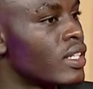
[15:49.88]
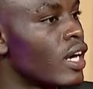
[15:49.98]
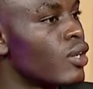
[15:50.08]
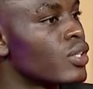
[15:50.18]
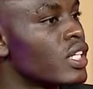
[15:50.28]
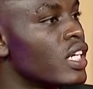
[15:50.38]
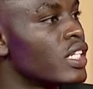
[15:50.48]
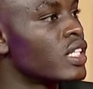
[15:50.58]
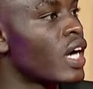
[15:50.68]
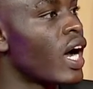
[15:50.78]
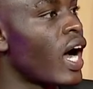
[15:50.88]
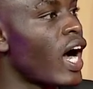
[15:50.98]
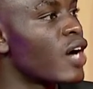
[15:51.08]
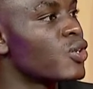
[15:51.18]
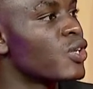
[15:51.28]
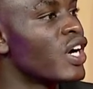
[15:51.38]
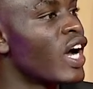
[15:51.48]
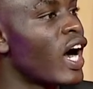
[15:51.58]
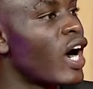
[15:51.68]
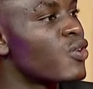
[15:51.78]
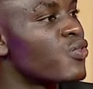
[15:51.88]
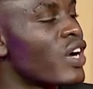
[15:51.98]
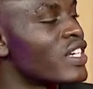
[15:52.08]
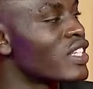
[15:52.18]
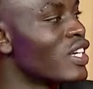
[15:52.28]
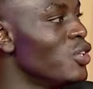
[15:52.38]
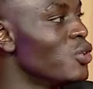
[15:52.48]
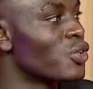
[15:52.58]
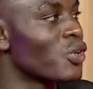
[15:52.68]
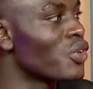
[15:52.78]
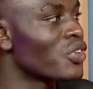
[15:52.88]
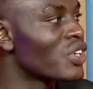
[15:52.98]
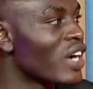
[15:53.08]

they are looking at how, how fast can you grow.